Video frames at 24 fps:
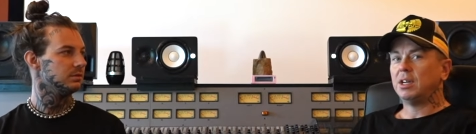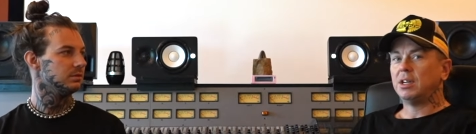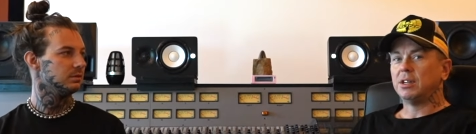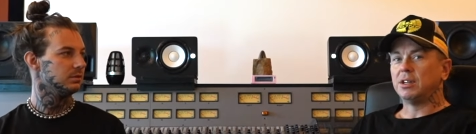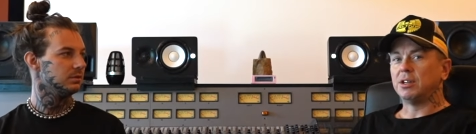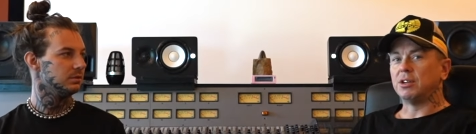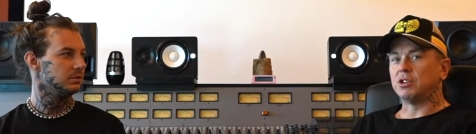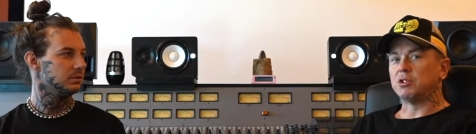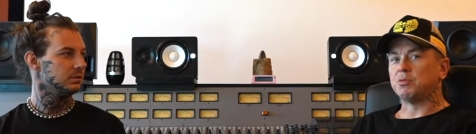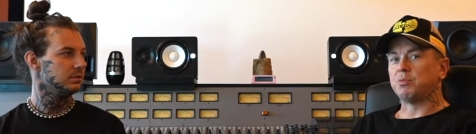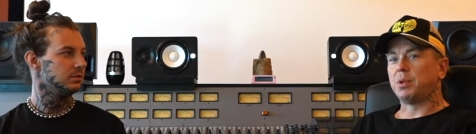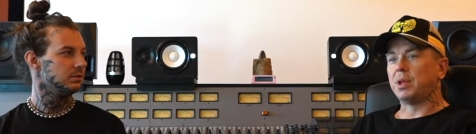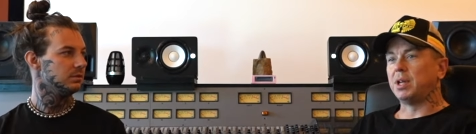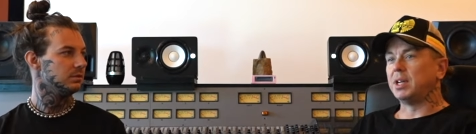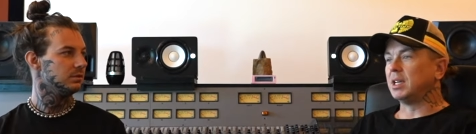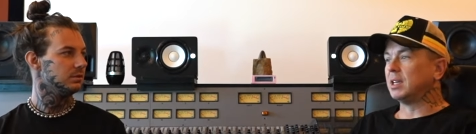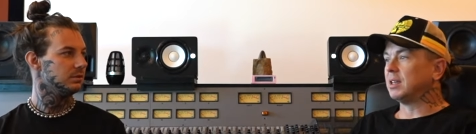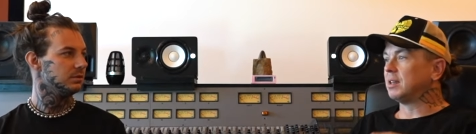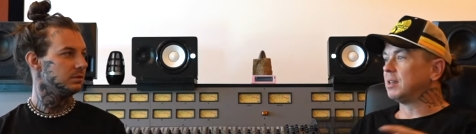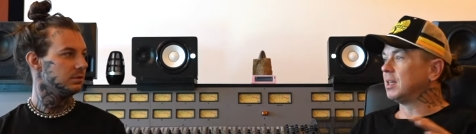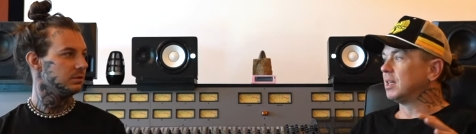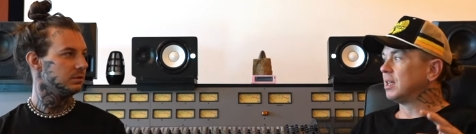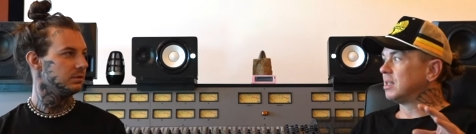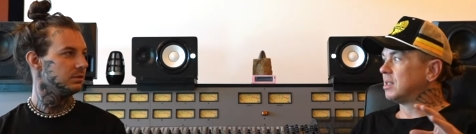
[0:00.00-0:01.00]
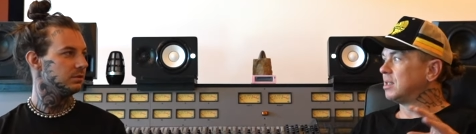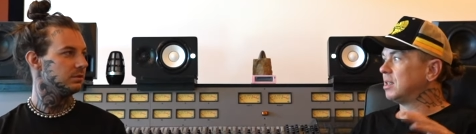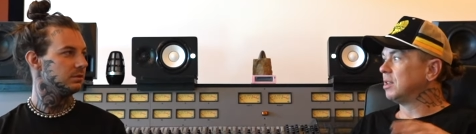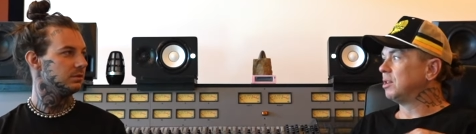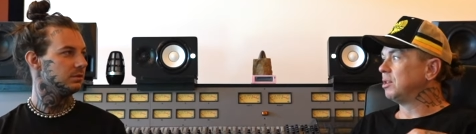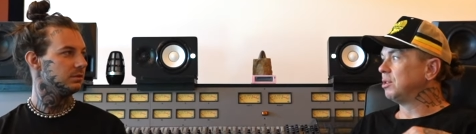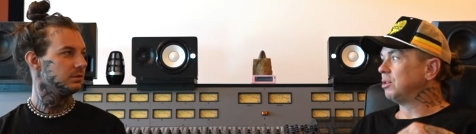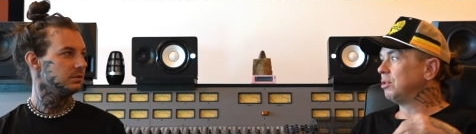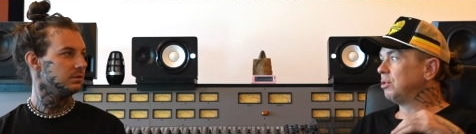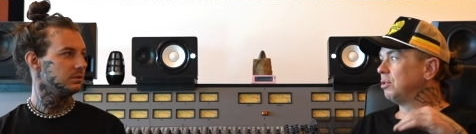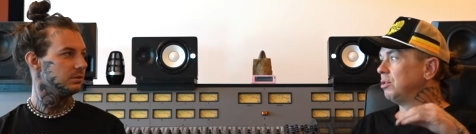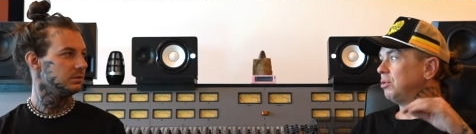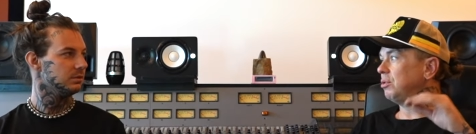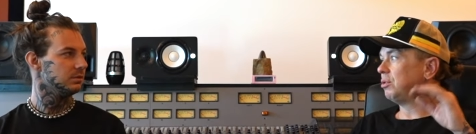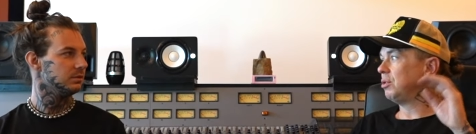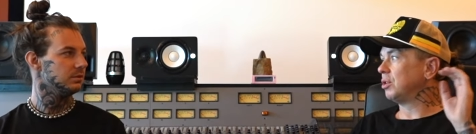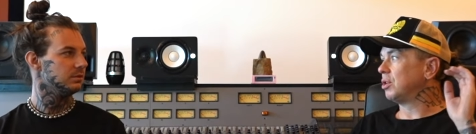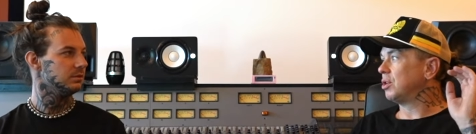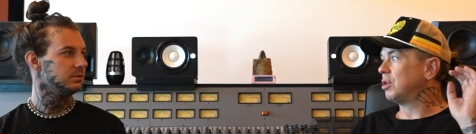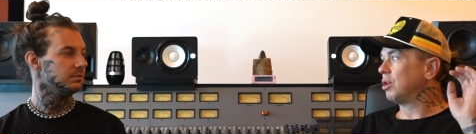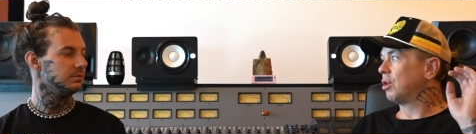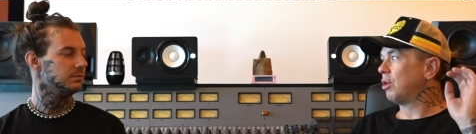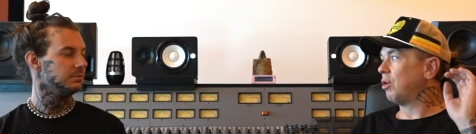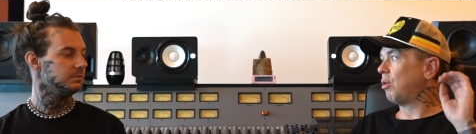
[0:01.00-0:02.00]
Speaker 1: There's plenty of things to do. You
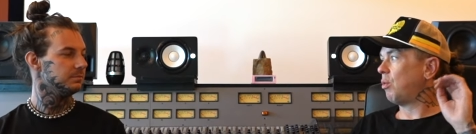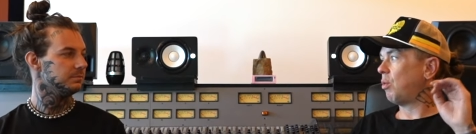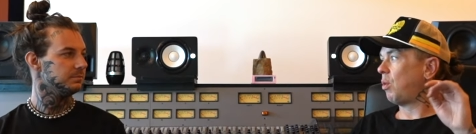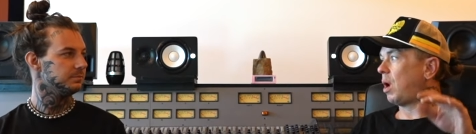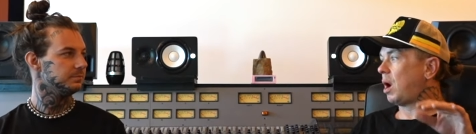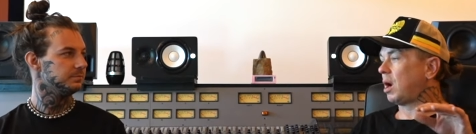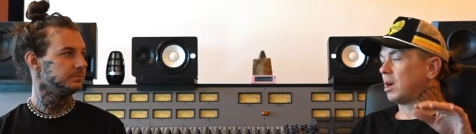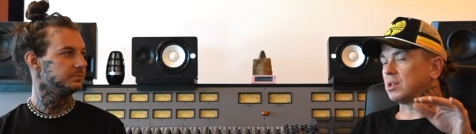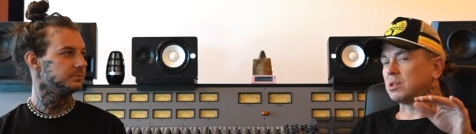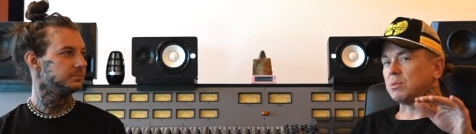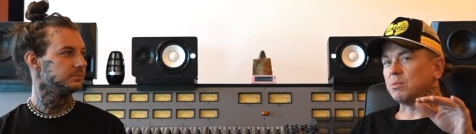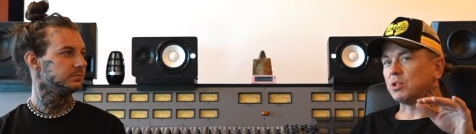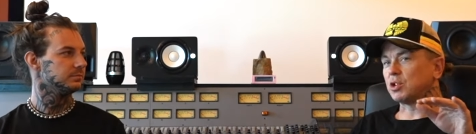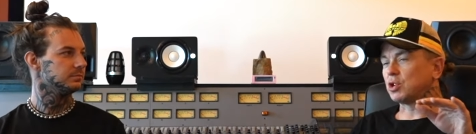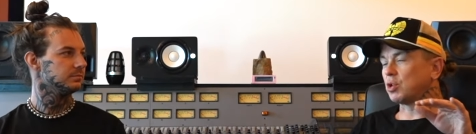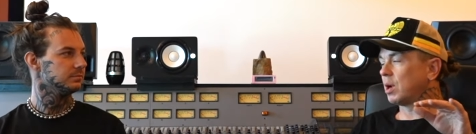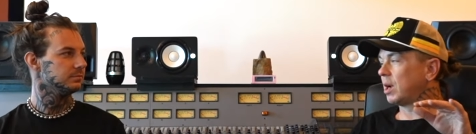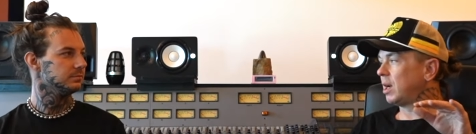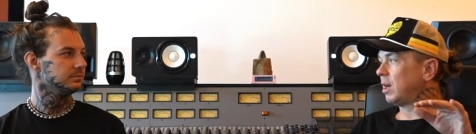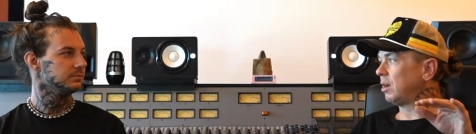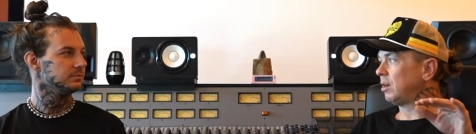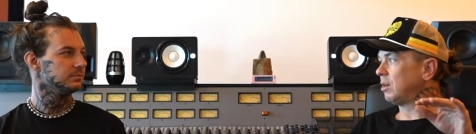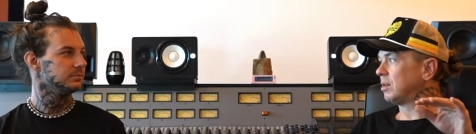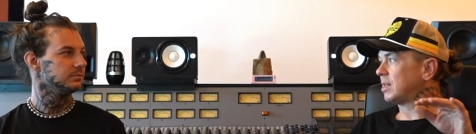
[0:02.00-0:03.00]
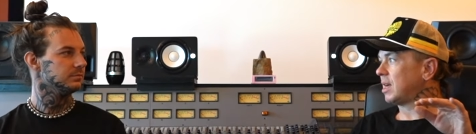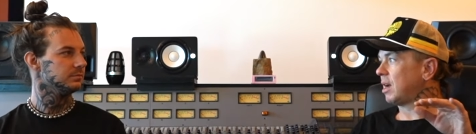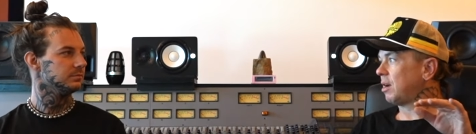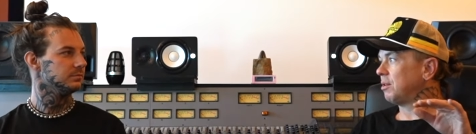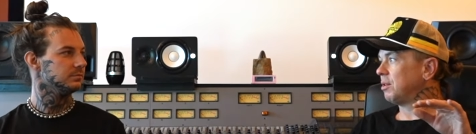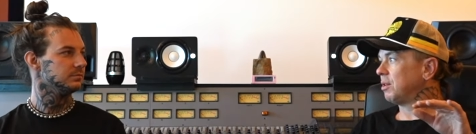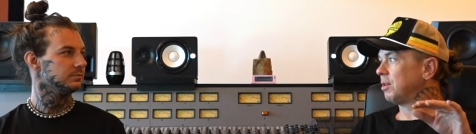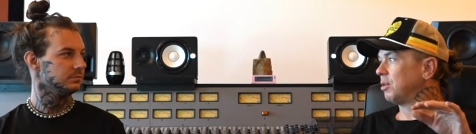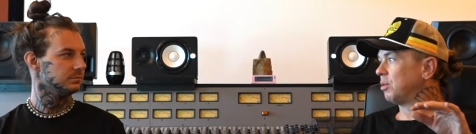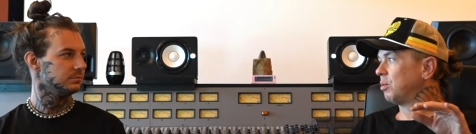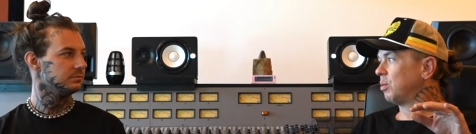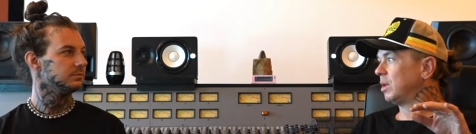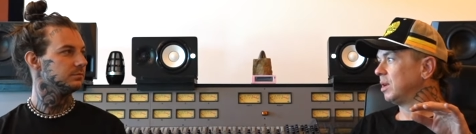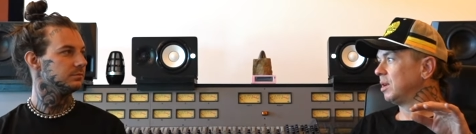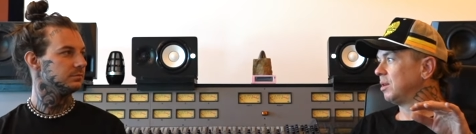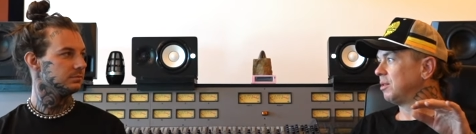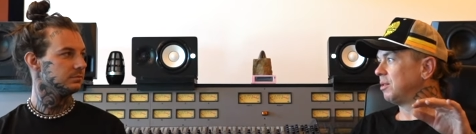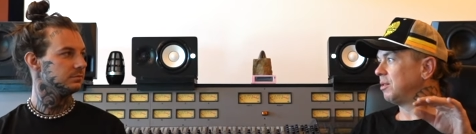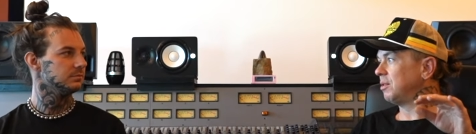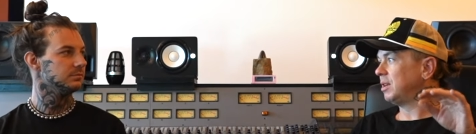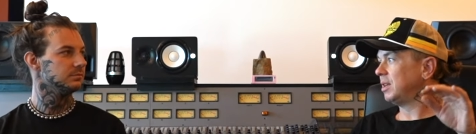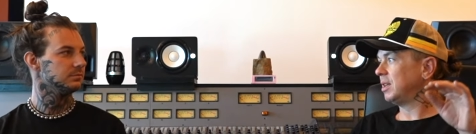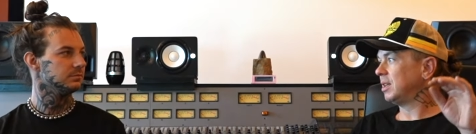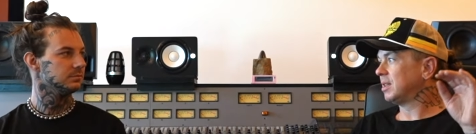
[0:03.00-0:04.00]
can go walk some trails out into the
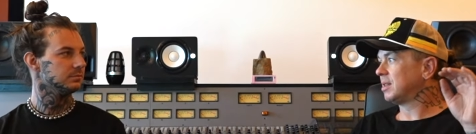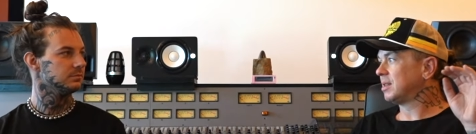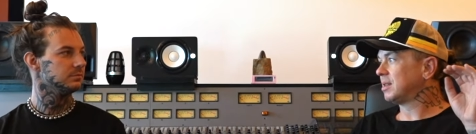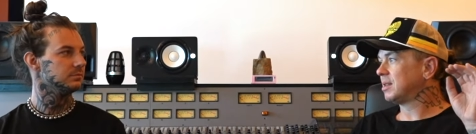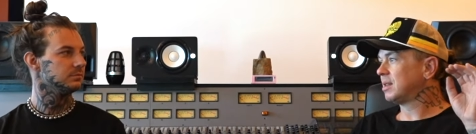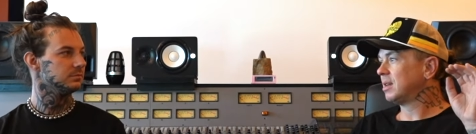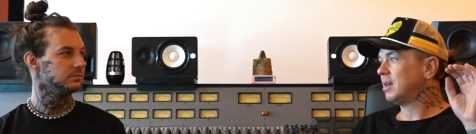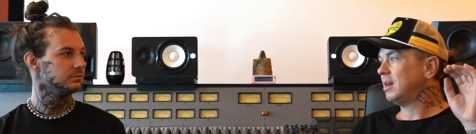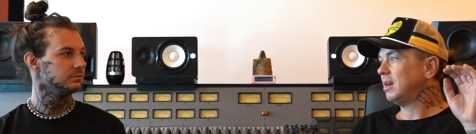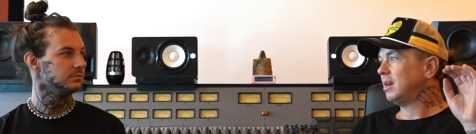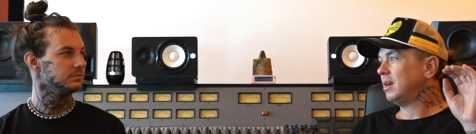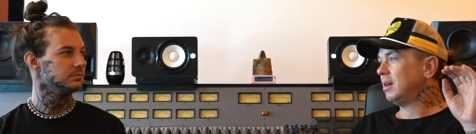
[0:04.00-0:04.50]
wilderness.